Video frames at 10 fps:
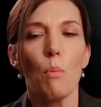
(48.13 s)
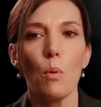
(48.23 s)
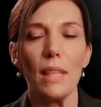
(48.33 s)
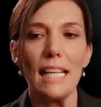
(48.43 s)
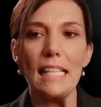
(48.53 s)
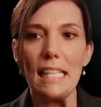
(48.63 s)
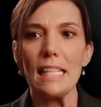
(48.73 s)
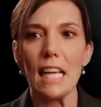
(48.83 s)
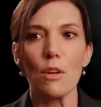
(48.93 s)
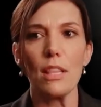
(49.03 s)
But when they
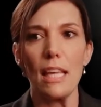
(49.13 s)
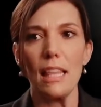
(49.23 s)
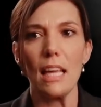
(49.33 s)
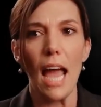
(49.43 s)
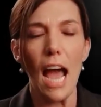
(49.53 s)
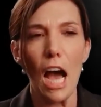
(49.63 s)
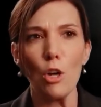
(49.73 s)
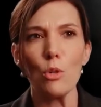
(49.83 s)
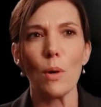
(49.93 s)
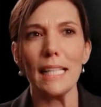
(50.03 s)
sit down and they think,
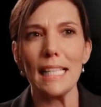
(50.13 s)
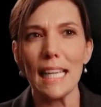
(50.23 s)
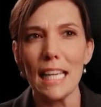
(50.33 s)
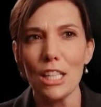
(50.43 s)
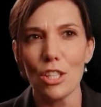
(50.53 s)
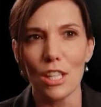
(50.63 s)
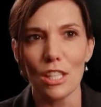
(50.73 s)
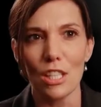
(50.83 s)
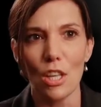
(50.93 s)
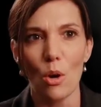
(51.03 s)
how do I teach
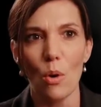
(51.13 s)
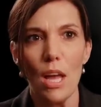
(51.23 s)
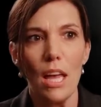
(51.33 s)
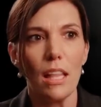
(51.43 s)
this though?